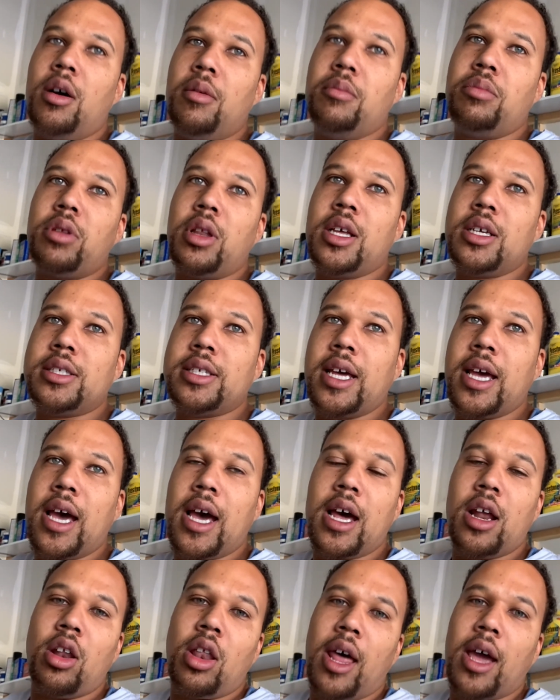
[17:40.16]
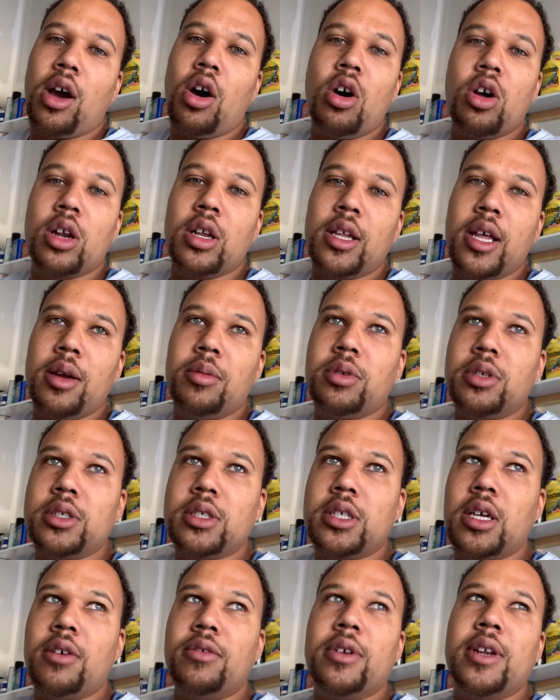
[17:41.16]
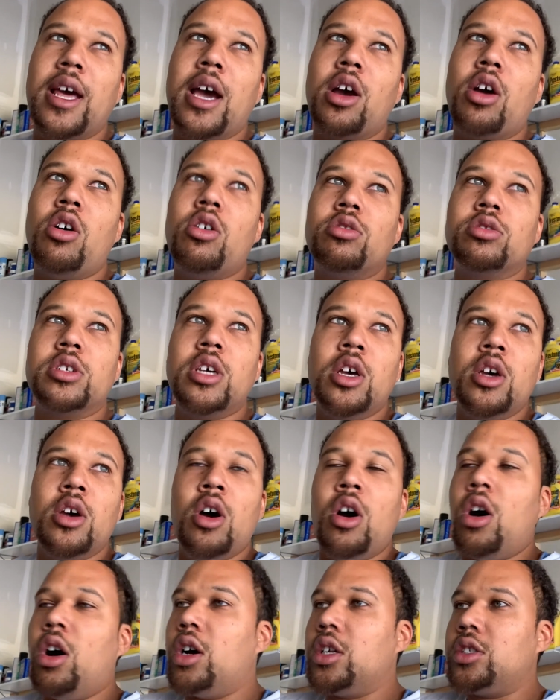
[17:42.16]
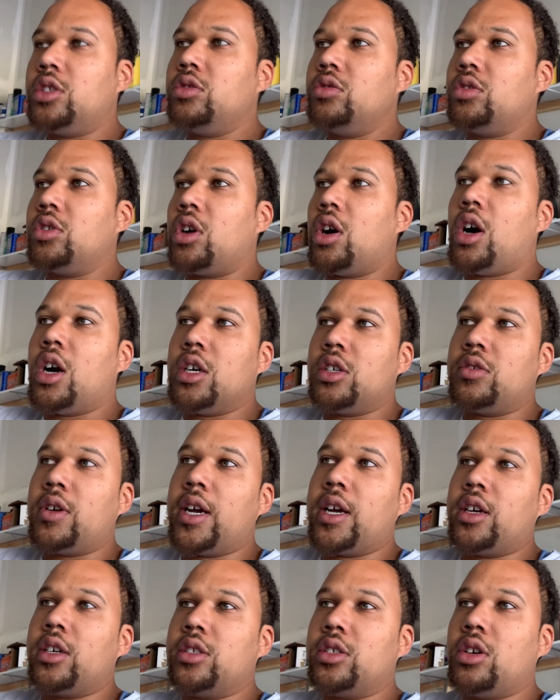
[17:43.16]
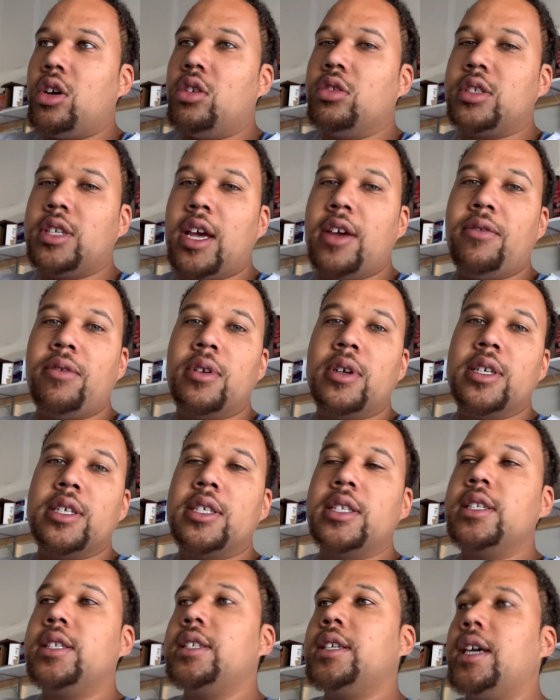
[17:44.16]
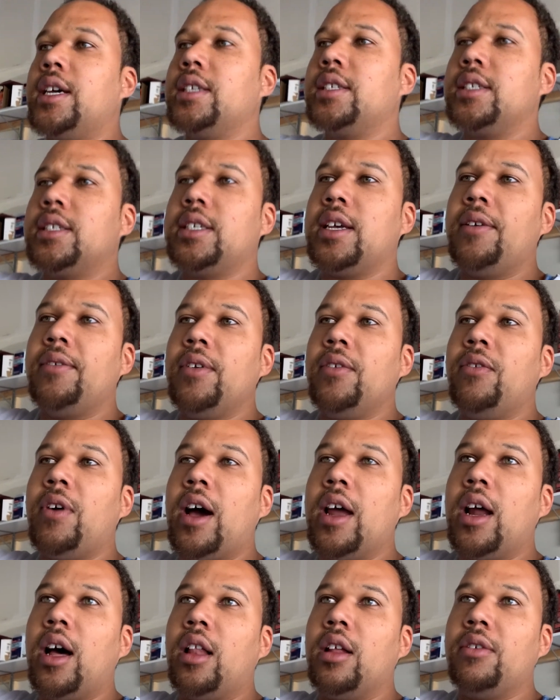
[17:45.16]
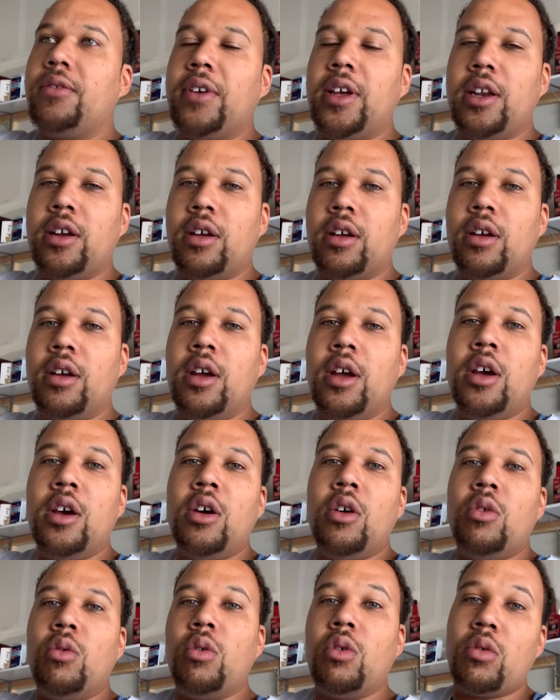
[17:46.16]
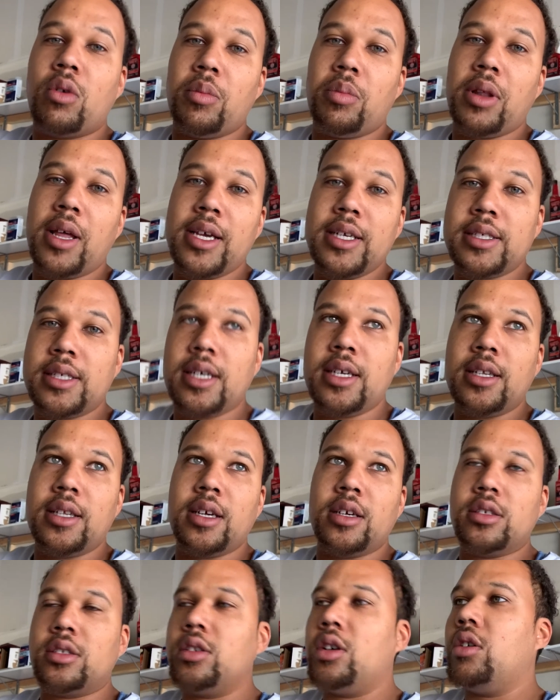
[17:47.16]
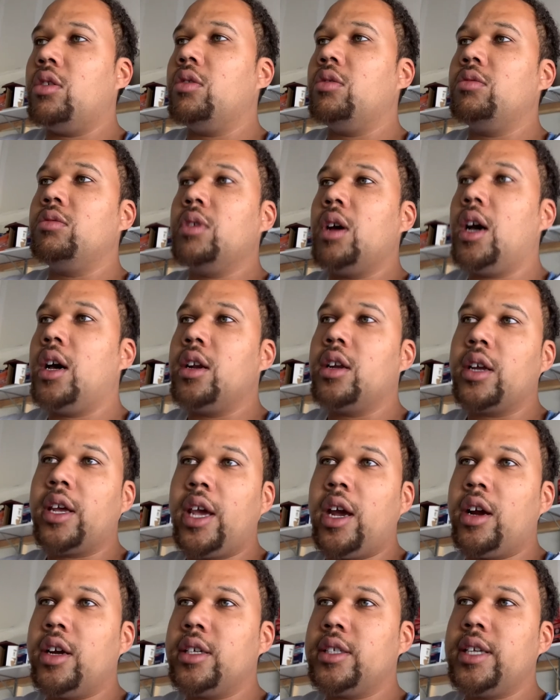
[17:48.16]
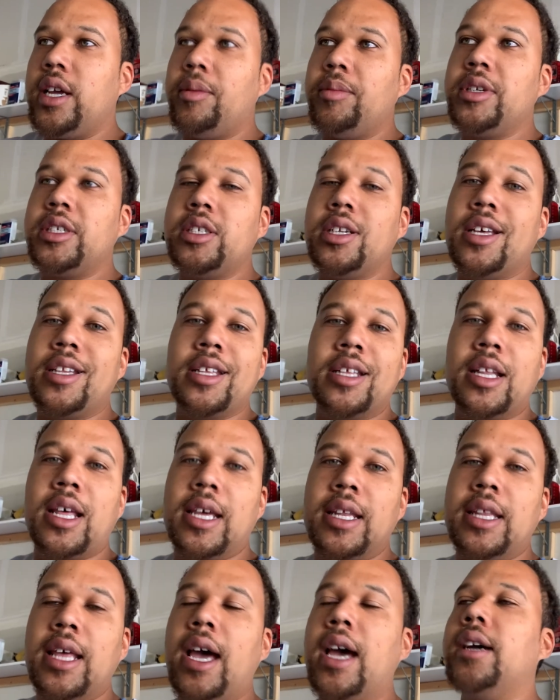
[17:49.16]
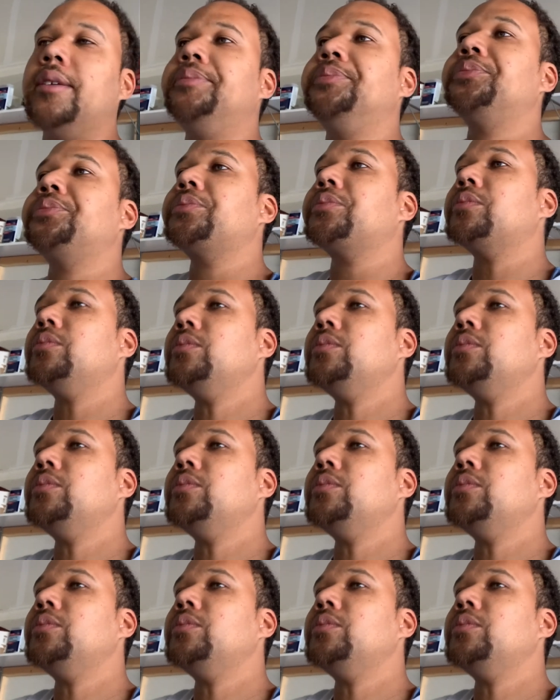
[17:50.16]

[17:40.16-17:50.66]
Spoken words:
Plus they add like all the labor and stuff, and that goes onto the car's record. So say for instance, yes, a $75 fender, we'll replace it, there's no undercarriage damage, nothing like that.